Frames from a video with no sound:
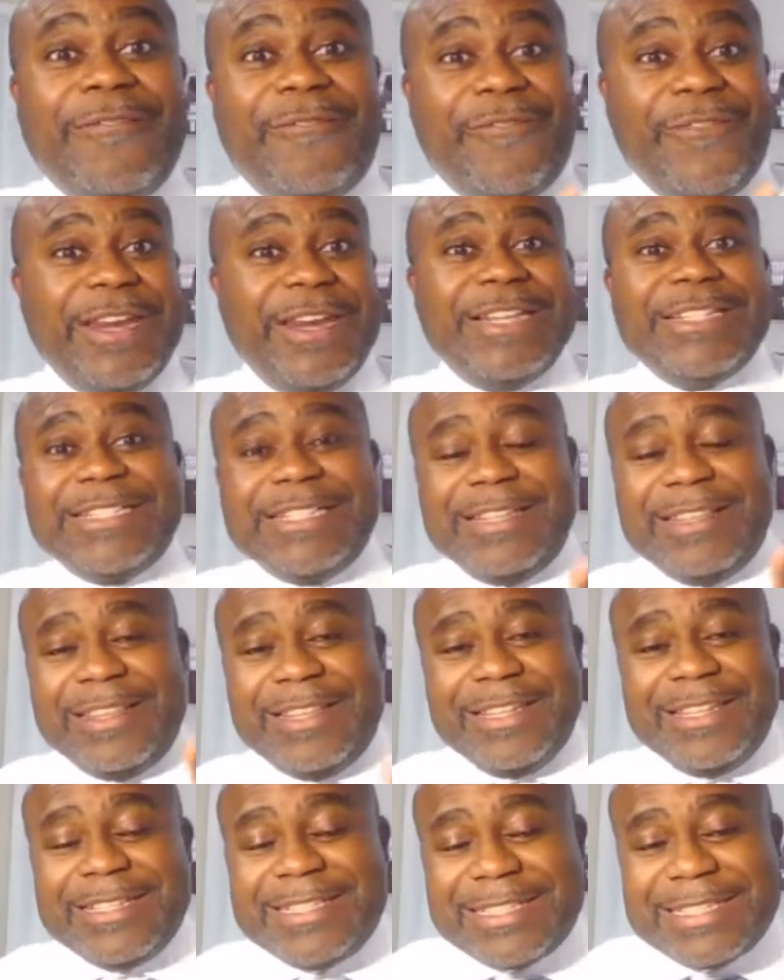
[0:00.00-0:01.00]
to finish it
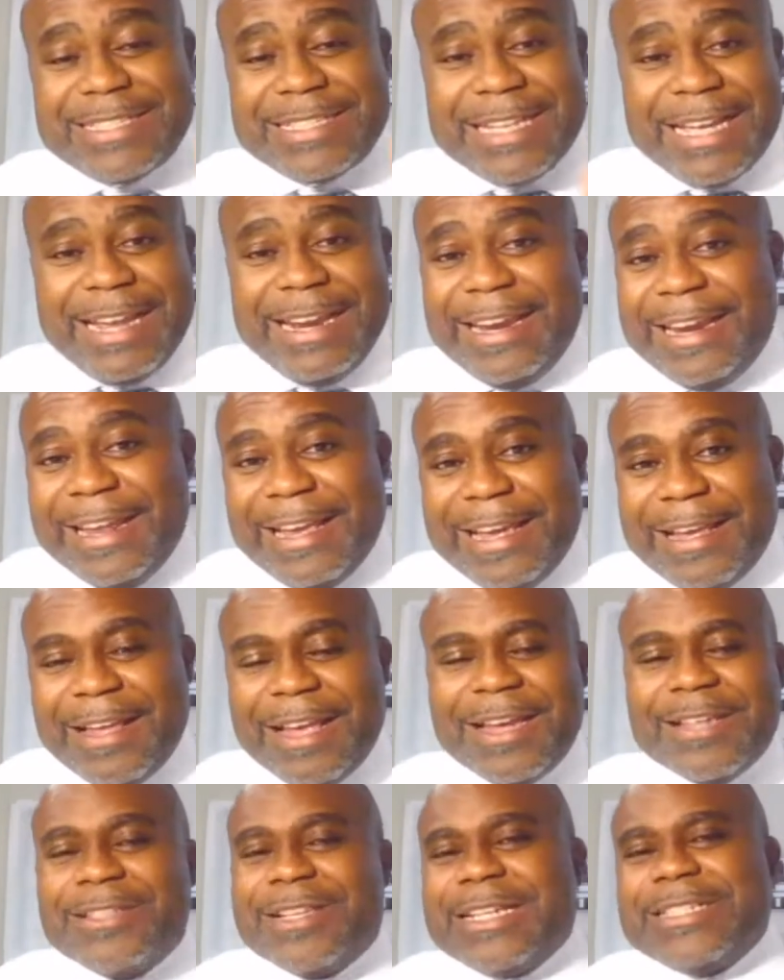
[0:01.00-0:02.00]
this Sunday.
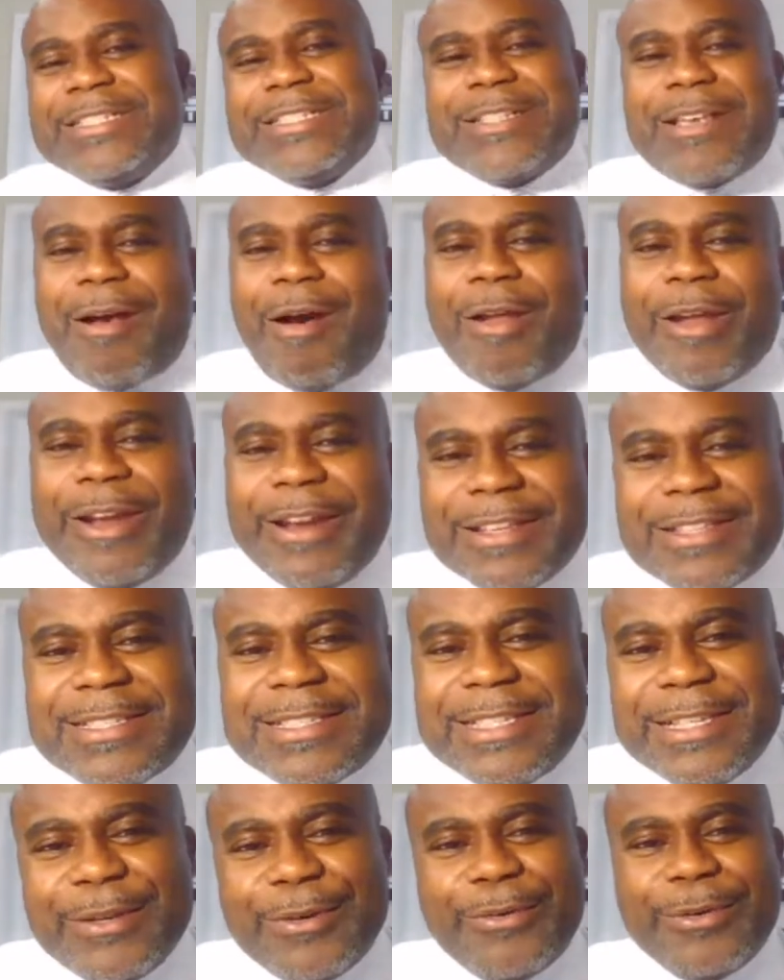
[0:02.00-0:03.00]
So let's just call it a
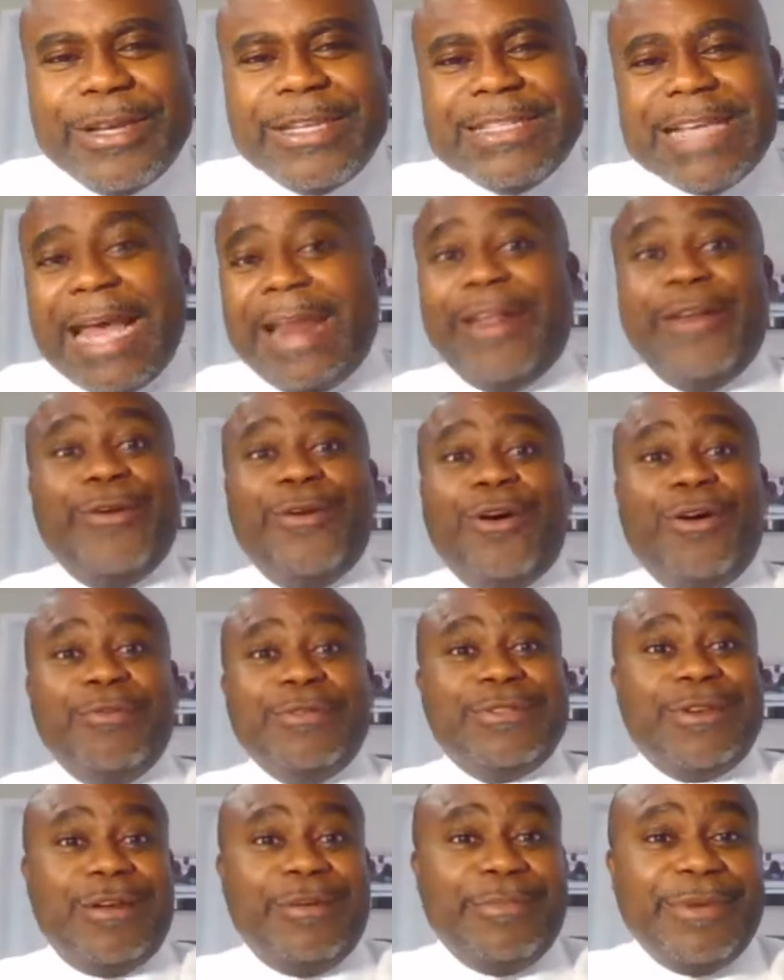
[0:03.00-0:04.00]
series. I didn't know it
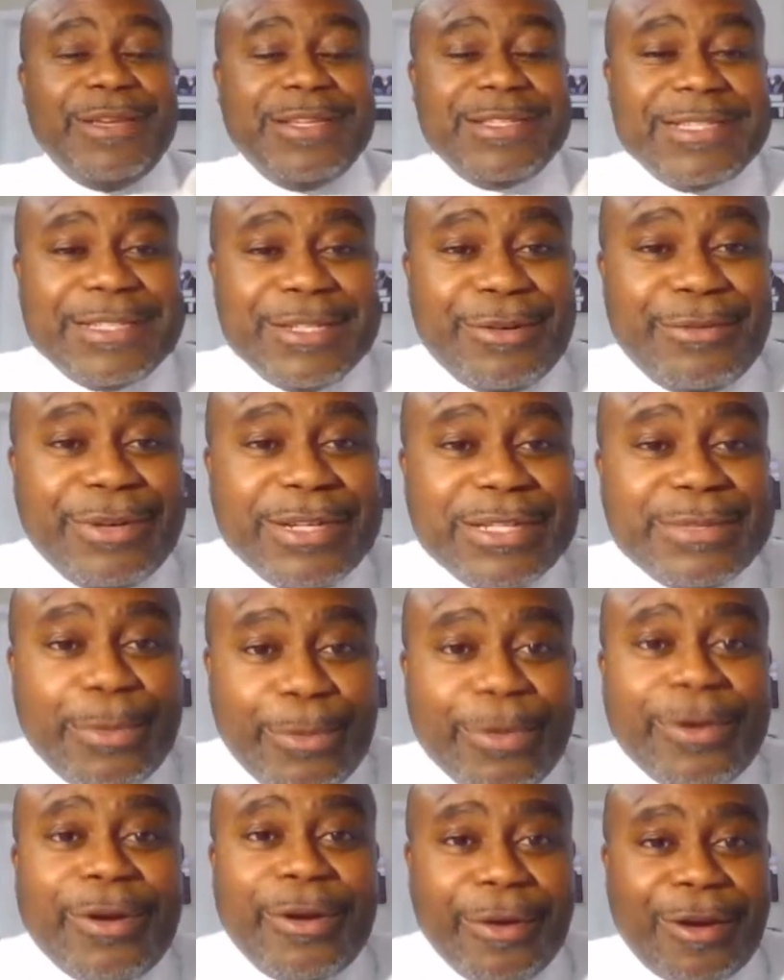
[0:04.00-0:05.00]
was going to be a series, but
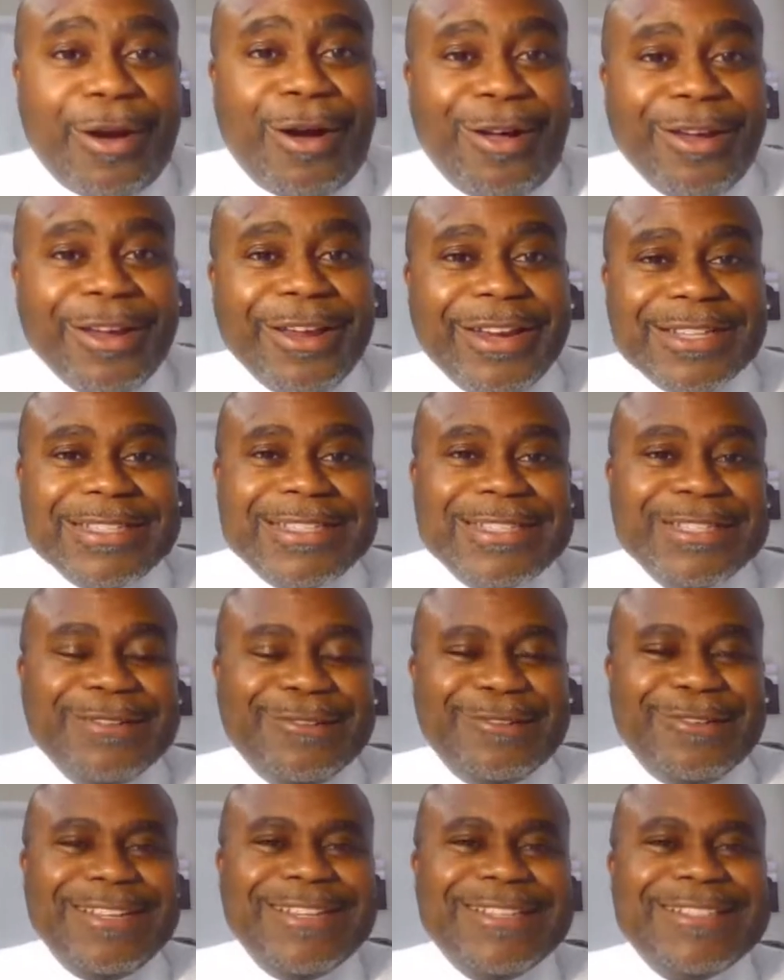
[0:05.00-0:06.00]
we're going to call it a
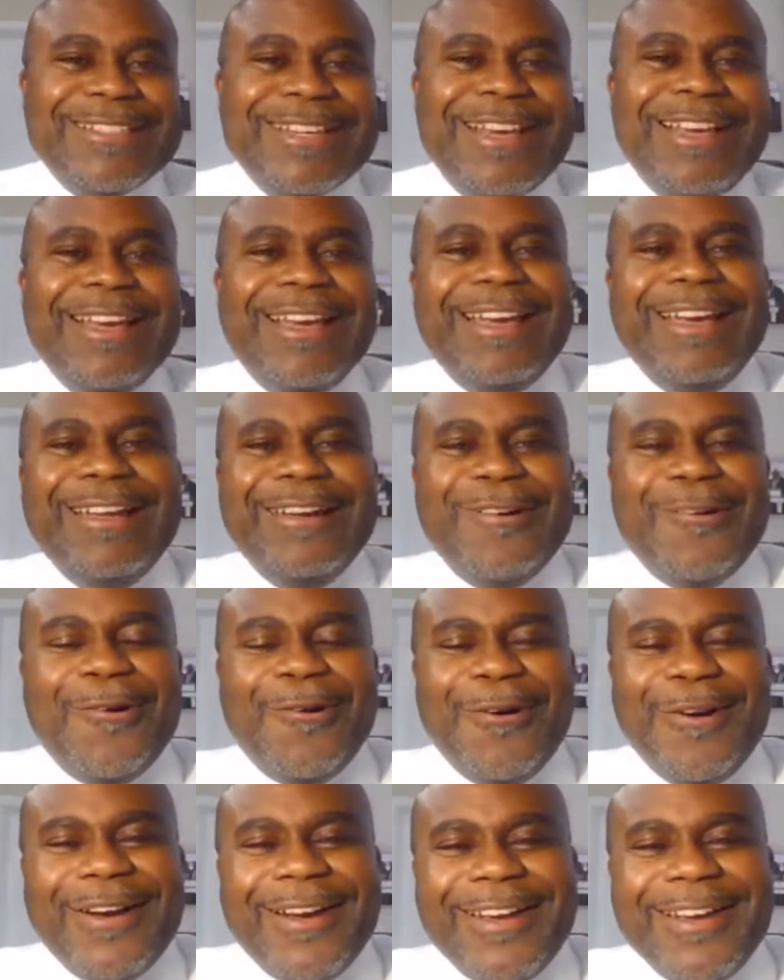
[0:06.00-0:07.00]
series in
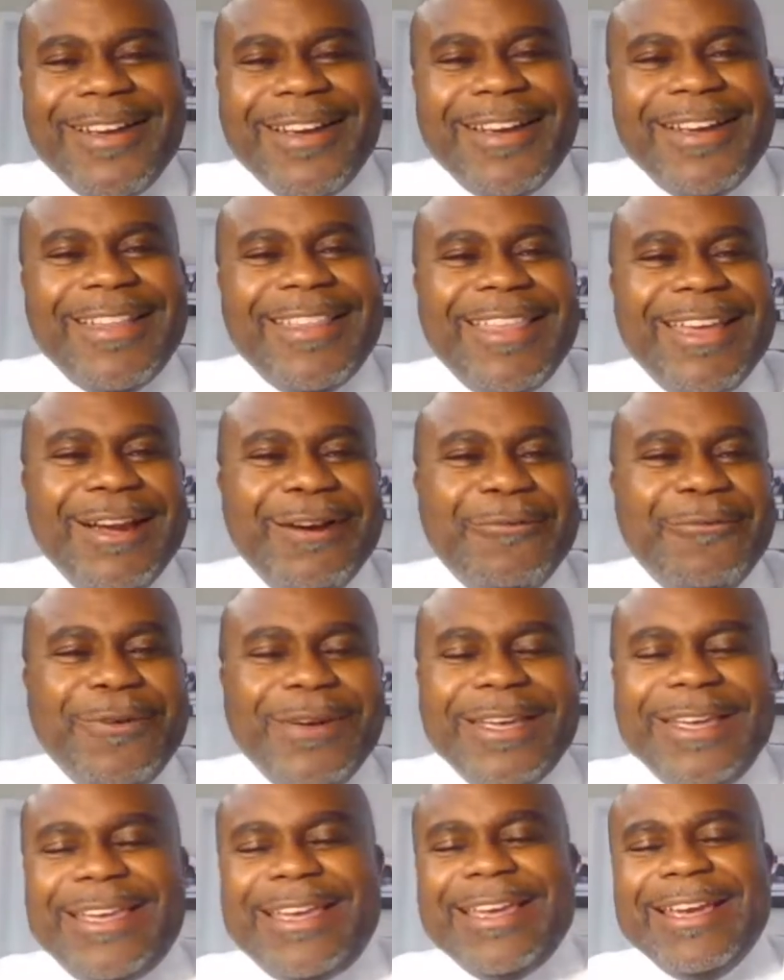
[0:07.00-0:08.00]
order that
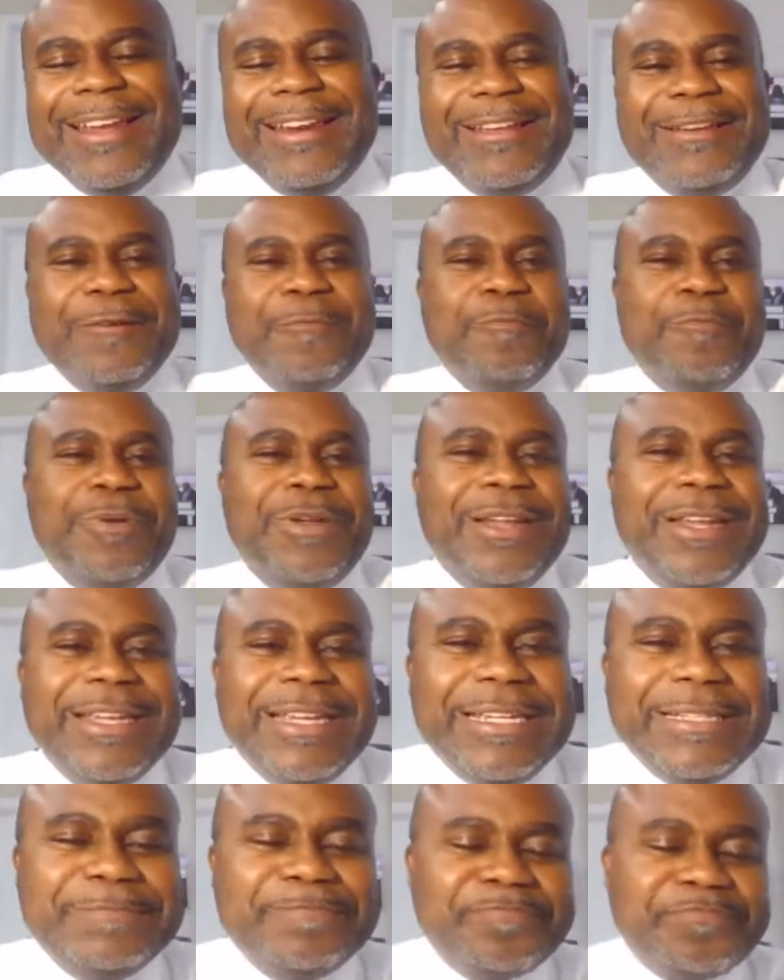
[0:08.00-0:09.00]
we can
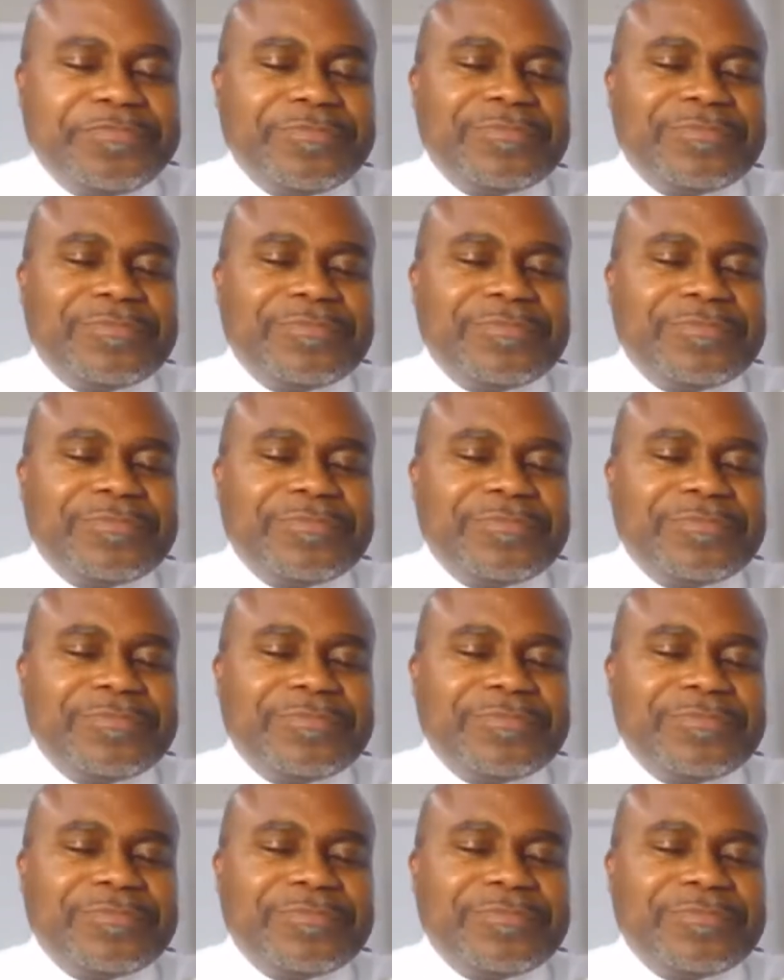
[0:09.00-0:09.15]
complete